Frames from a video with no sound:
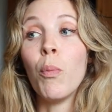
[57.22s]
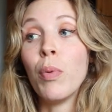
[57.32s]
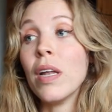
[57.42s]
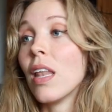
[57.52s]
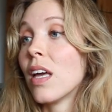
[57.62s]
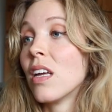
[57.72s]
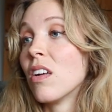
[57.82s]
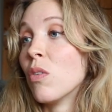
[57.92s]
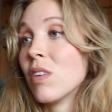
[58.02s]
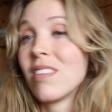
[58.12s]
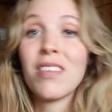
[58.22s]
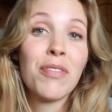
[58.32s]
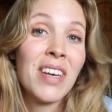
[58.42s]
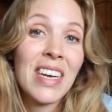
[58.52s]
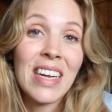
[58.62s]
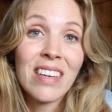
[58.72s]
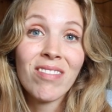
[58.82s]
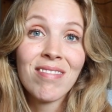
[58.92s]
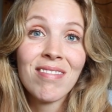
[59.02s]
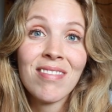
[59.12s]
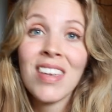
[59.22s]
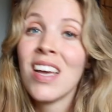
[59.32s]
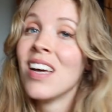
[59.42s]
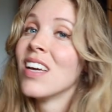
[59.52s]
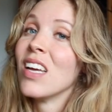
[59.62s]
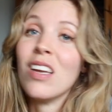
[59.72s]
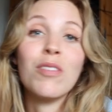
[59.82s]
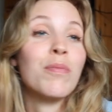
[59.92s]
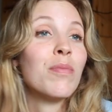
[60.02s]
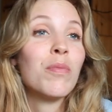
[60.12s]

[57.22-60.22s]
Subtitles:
But like, you know, what's the fun in it? You know,